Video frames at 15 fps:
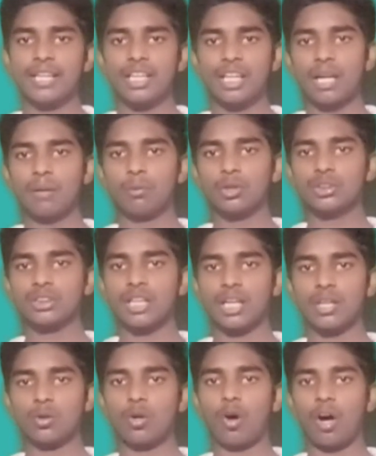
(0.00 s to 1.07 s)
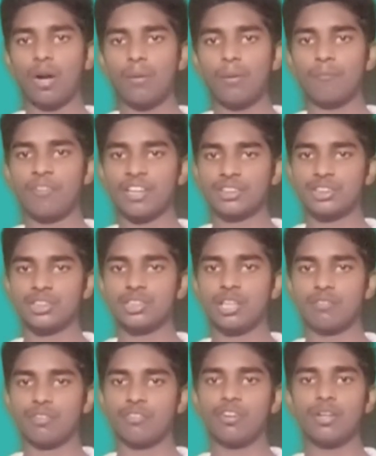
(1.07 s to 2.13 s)
It almost controls all functions
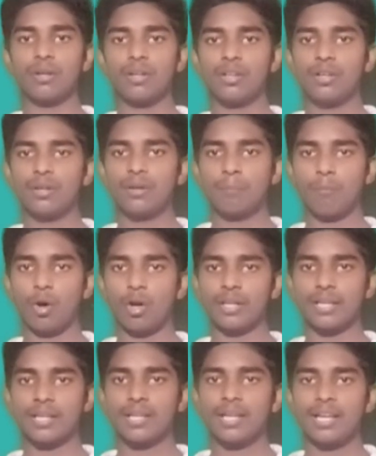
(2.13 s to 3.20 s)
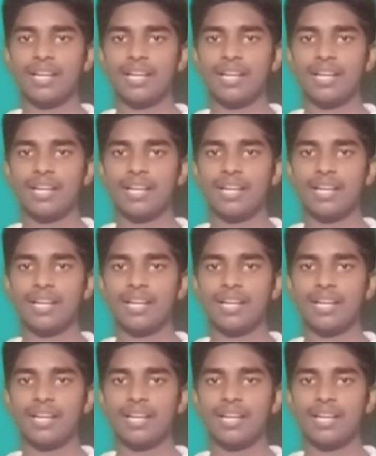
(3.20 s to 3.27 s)
of our body.